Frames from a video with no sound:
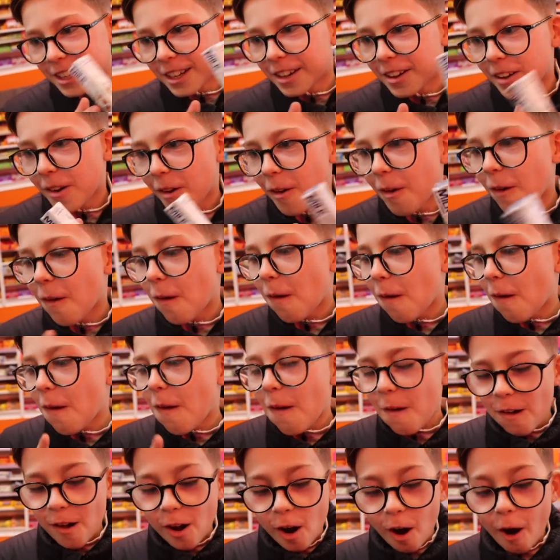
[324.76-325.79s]
sweets.
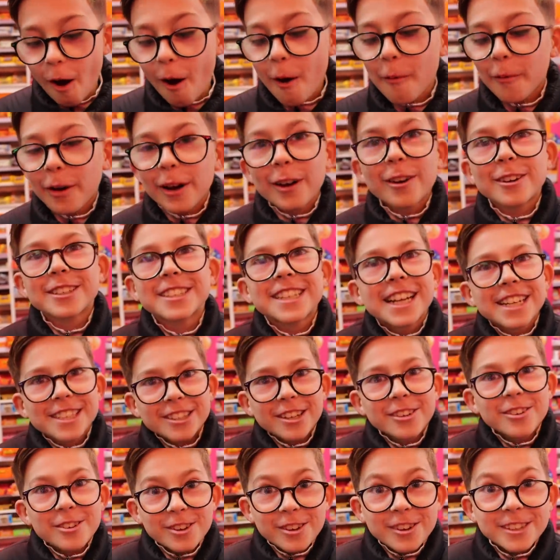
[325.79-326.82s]
So is that oh what you want? Oh my gosh,
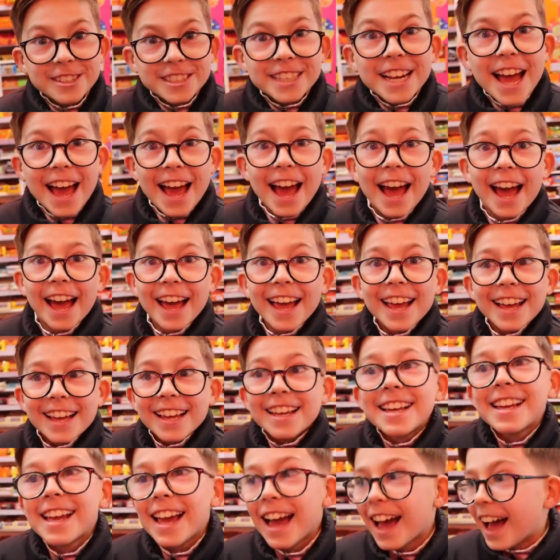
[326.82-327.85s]
they're so good, yeah. You want them?
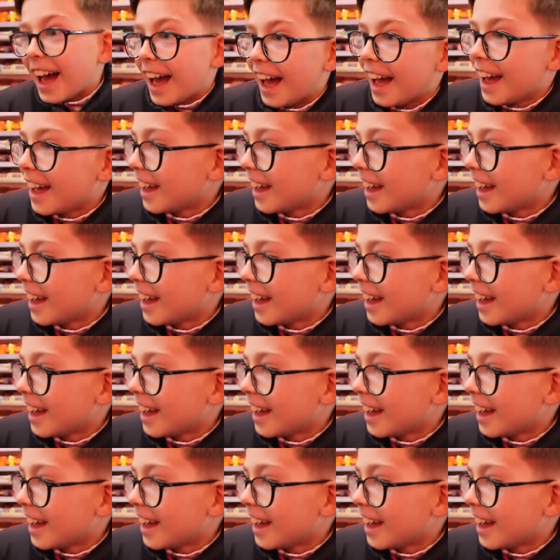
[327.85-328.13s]
Go, yeah.